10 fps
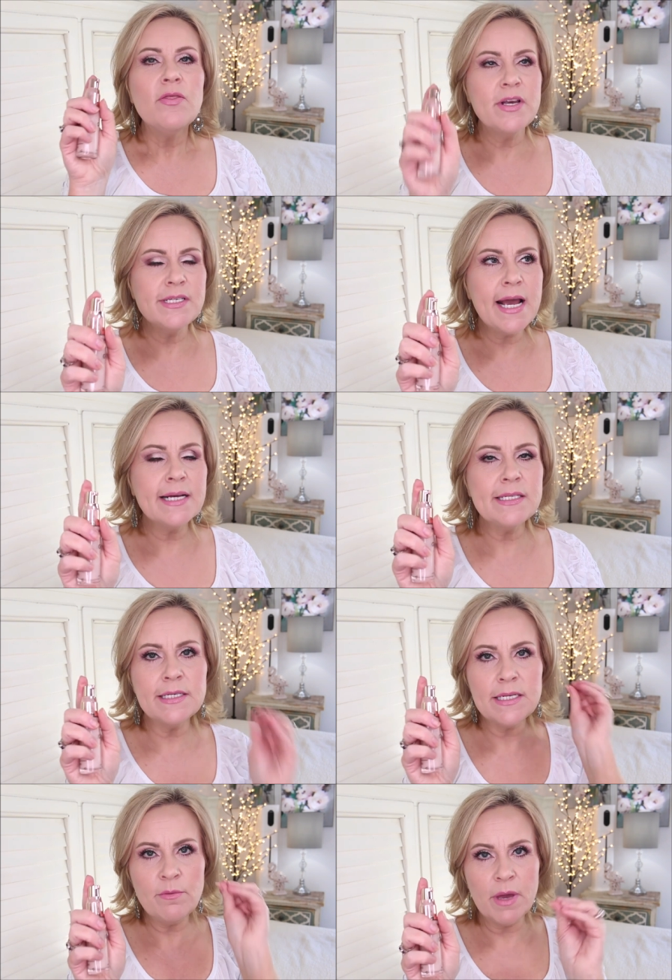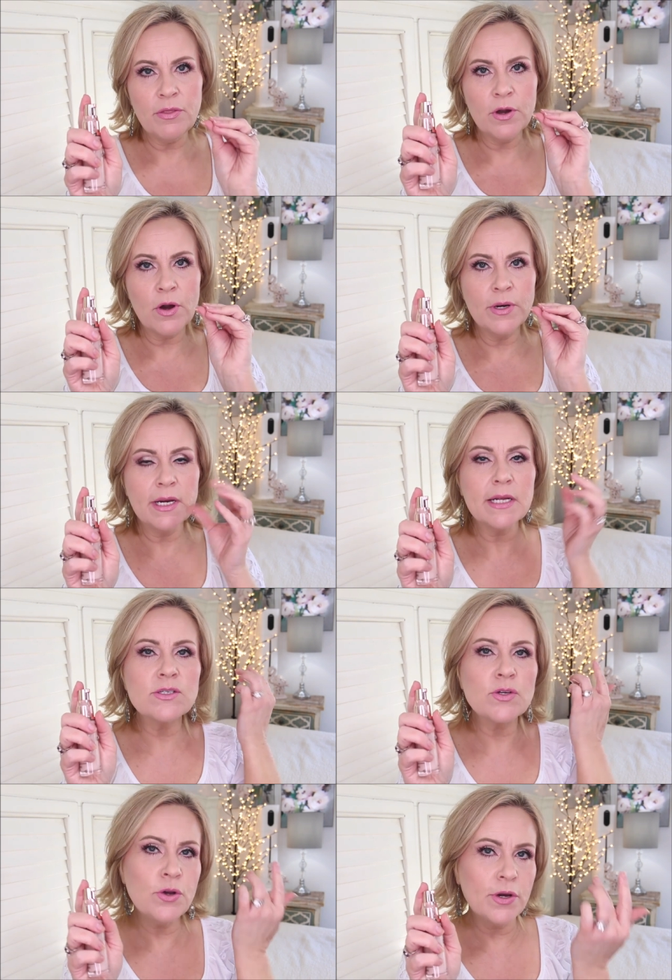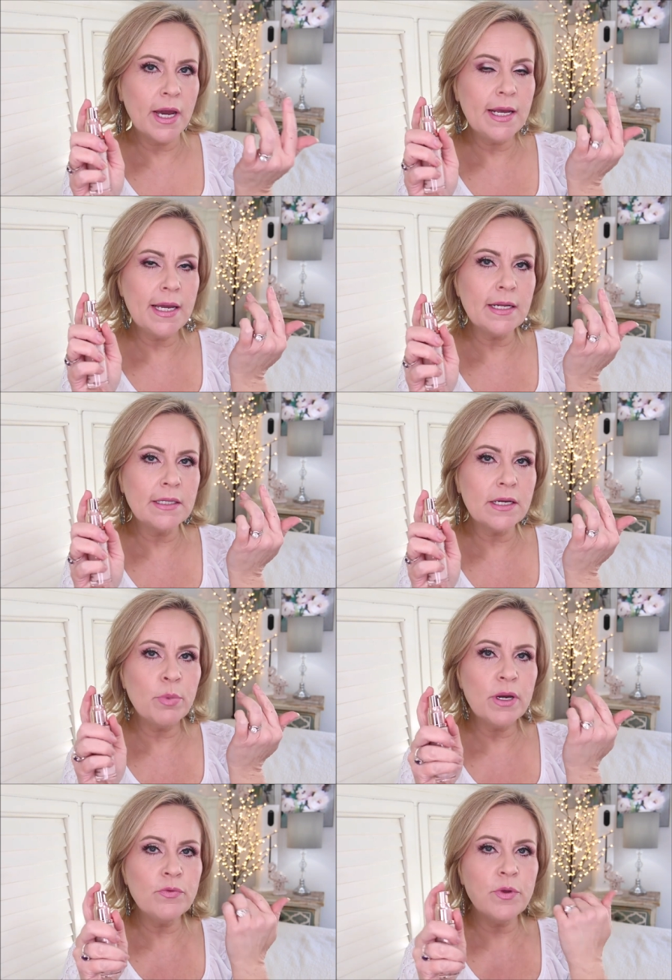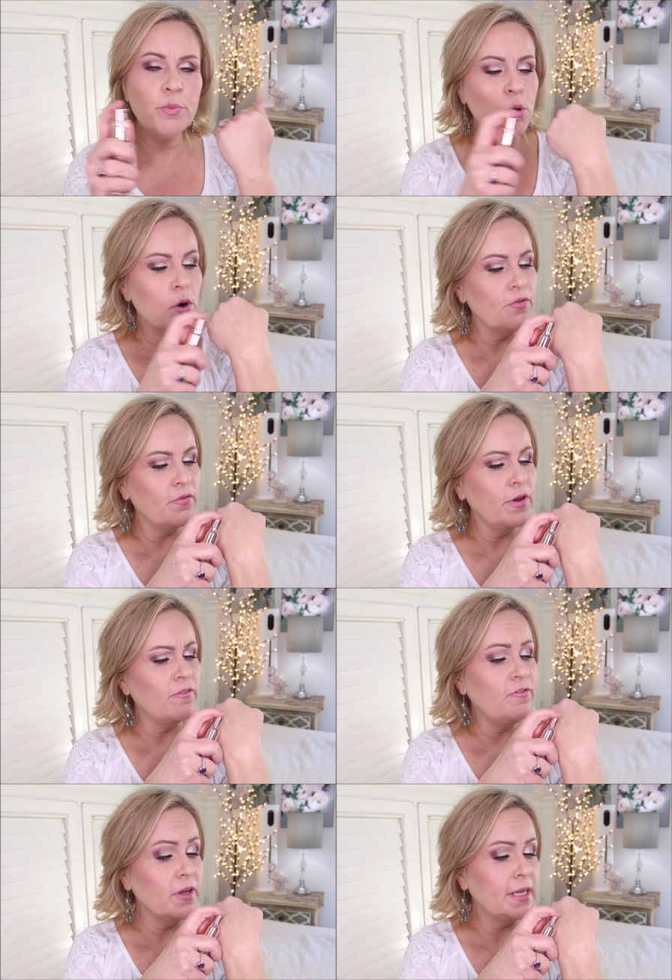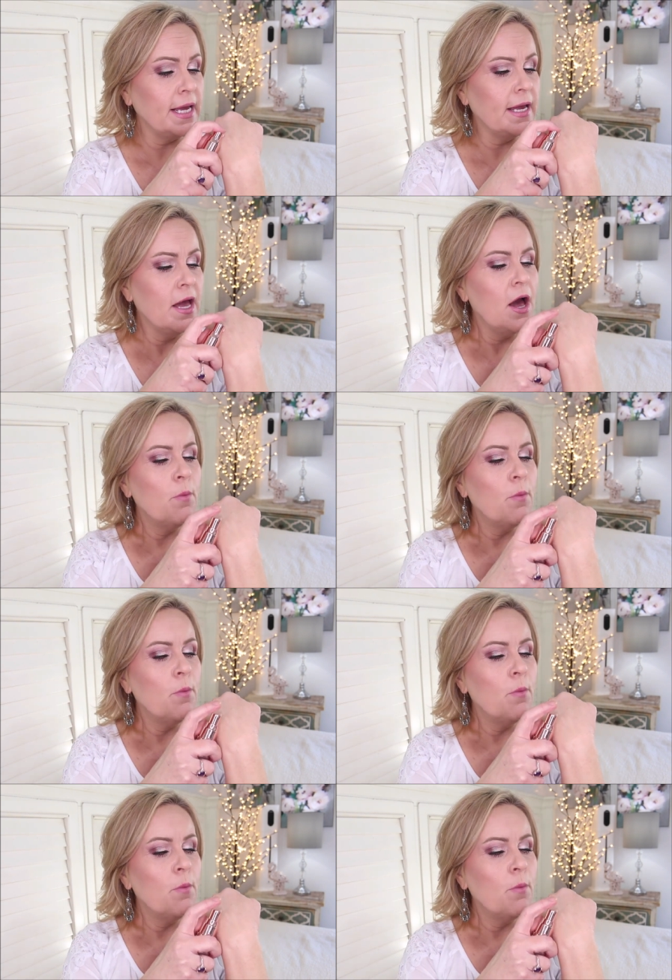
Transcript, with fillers: This has the dimethicone in it, so you're going to get a little bit of the pore filling,